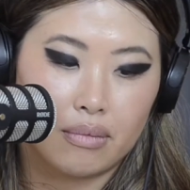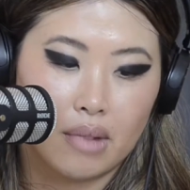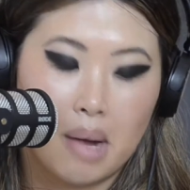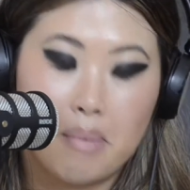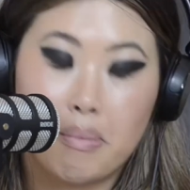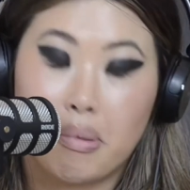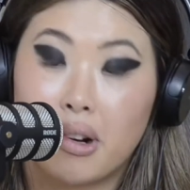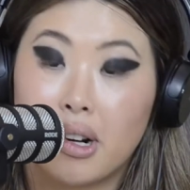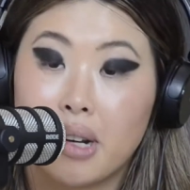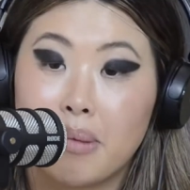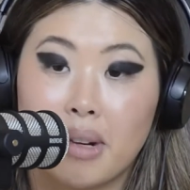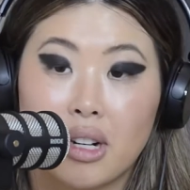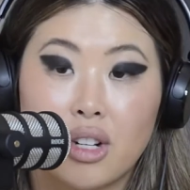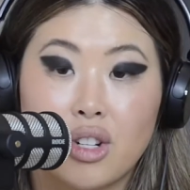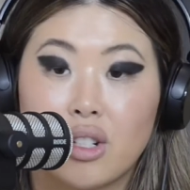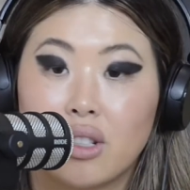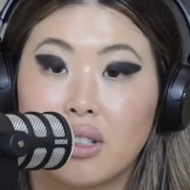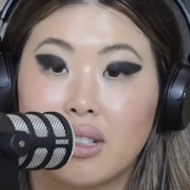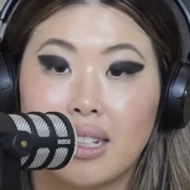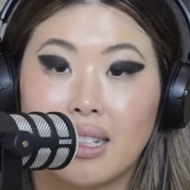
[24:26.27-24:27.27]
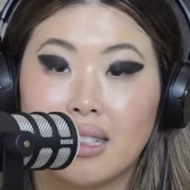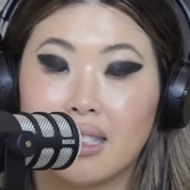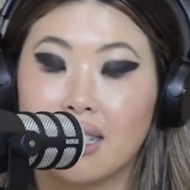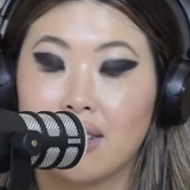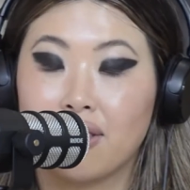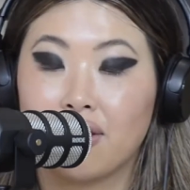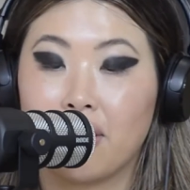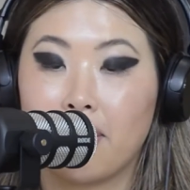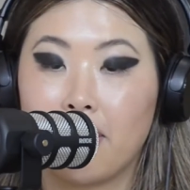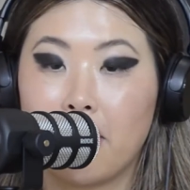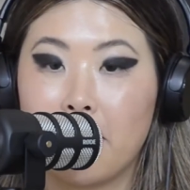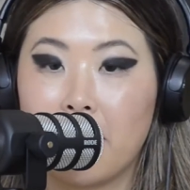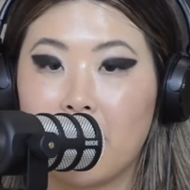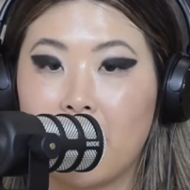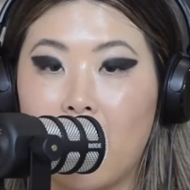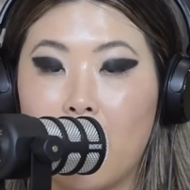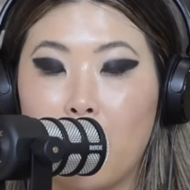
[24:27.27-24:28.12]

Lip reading: I'm pretty much on LinkedIn from the minute